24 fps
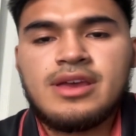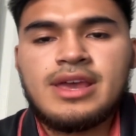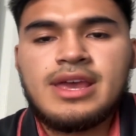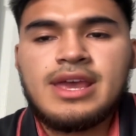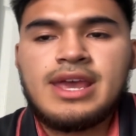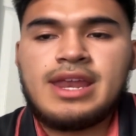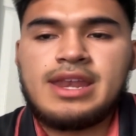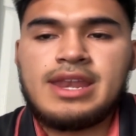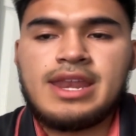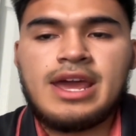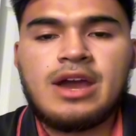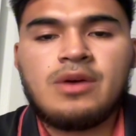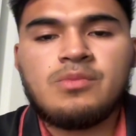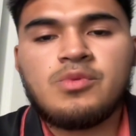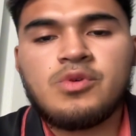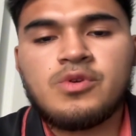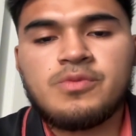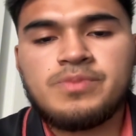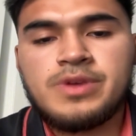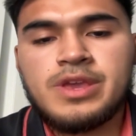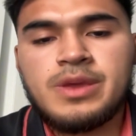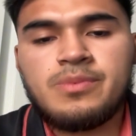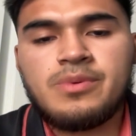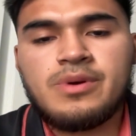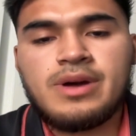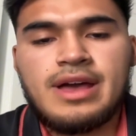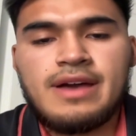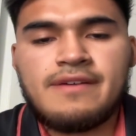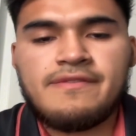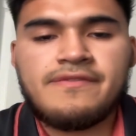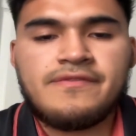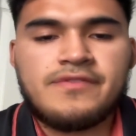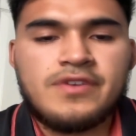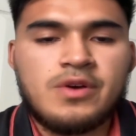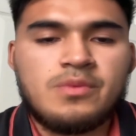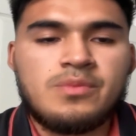and now more people have
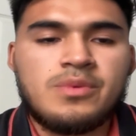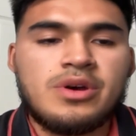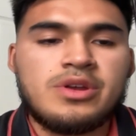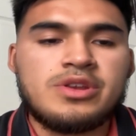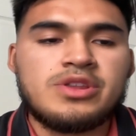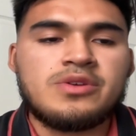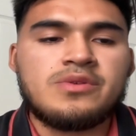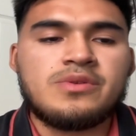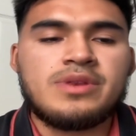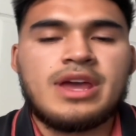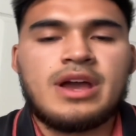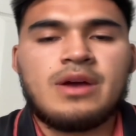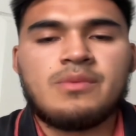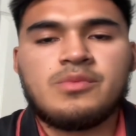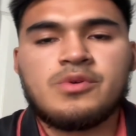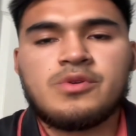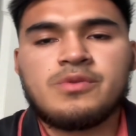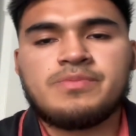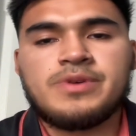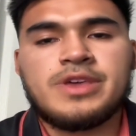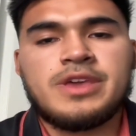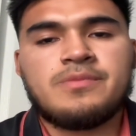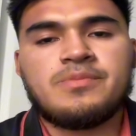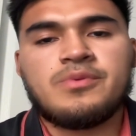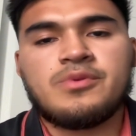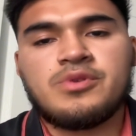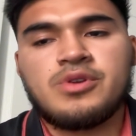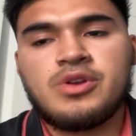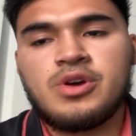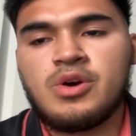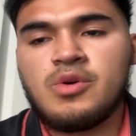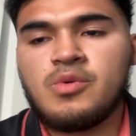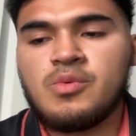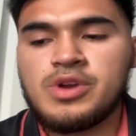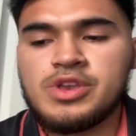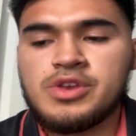film on you, now more people
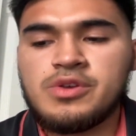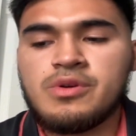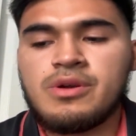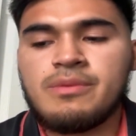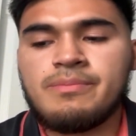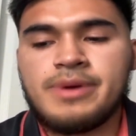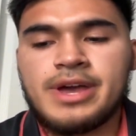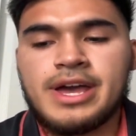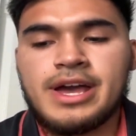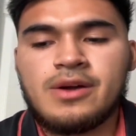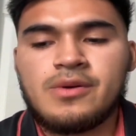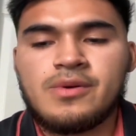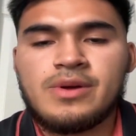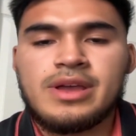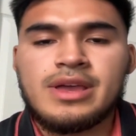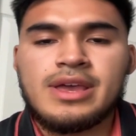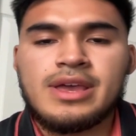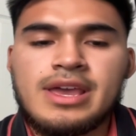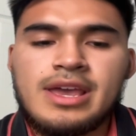know what you're about,